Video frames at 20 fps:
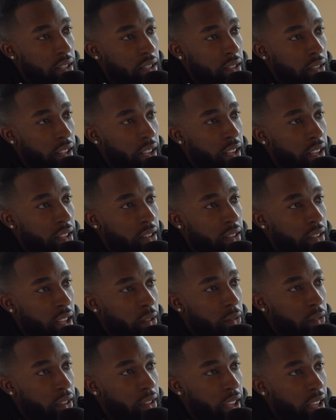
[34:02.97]
they
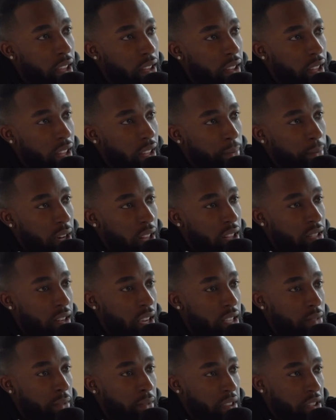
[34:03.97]

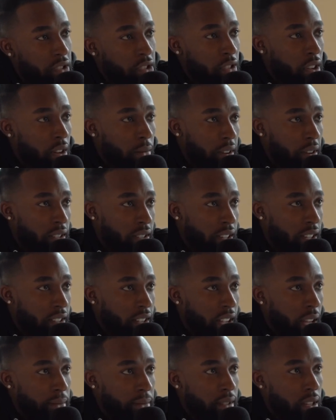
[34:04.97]
apologized to me at the JUCO because I
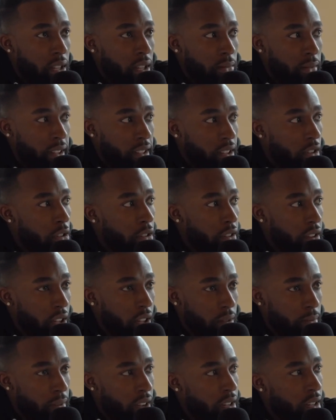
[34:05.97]
kept telling them like, oh yeah,
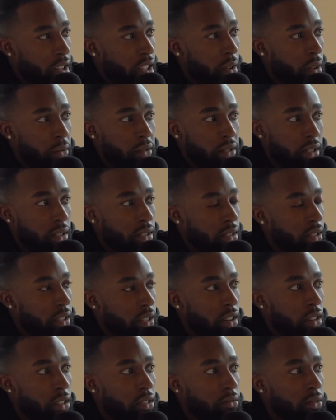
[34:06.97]
my knee was
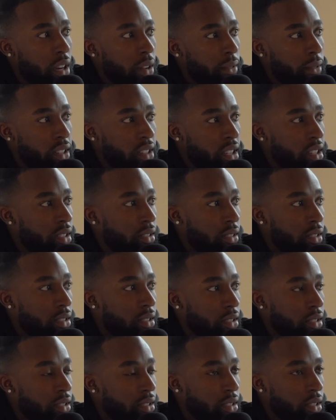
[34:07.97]
hurting whenever they did.
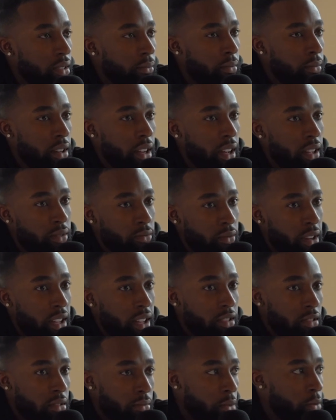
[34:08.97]
But when I
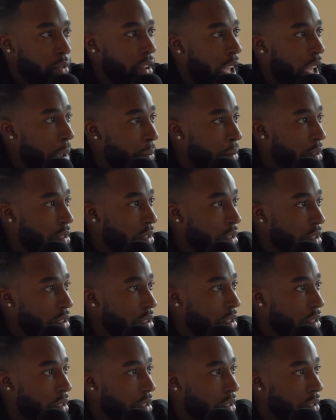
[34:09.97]
told them what happened
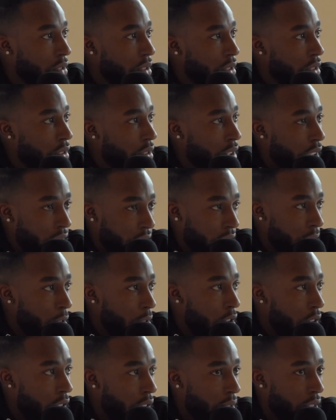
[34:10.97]
at the
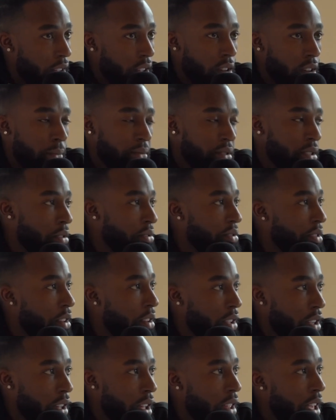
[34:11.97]
MRI, they were like, yo, I'm so sorry,
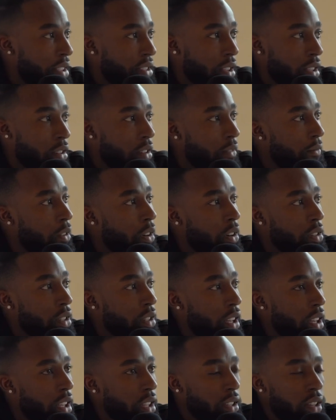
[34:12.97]
like, that's our fault.
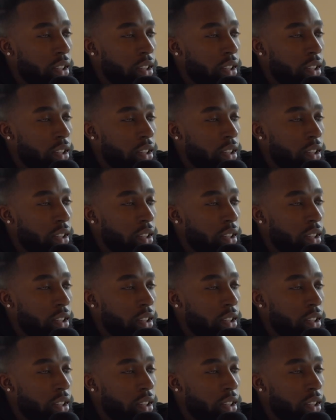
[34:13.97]
Like,